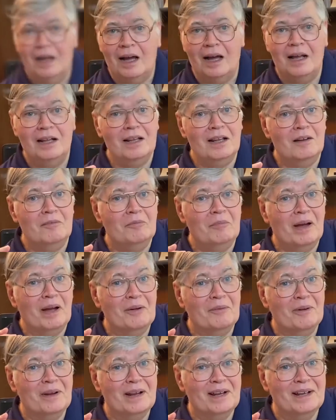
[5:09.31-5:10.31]
I love my
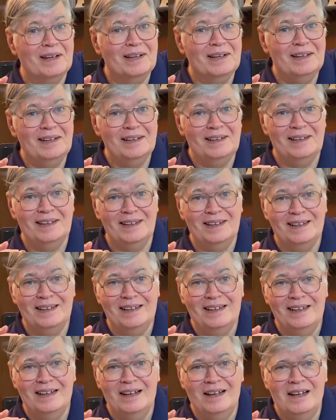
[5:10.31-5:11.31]
ring.
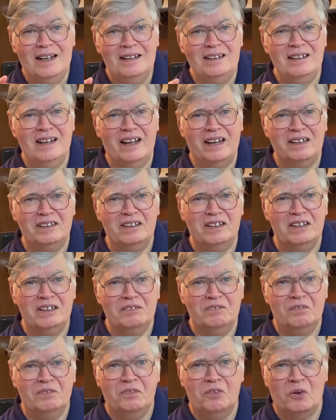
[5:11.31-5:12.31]

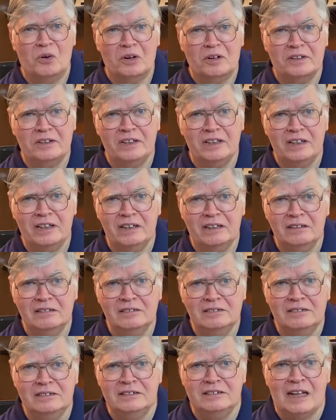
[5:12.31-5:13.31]
1914.
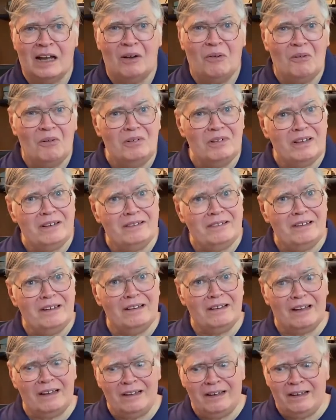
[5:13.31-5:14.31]
How old do you think
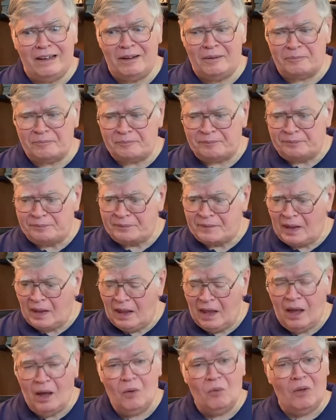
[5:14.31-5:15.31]
I am?
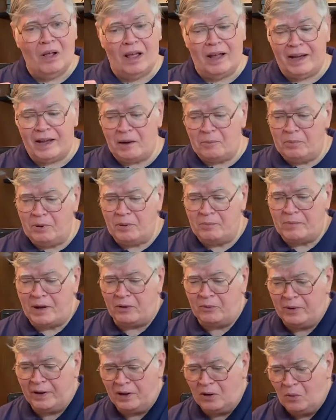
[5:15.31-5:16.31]
Well, I got to put my
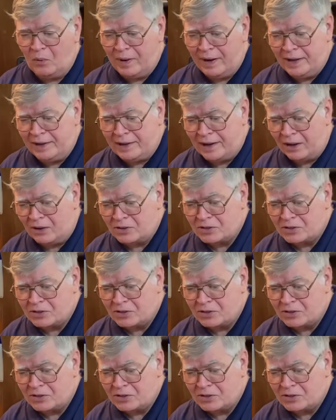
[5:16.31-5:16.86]
ring away now.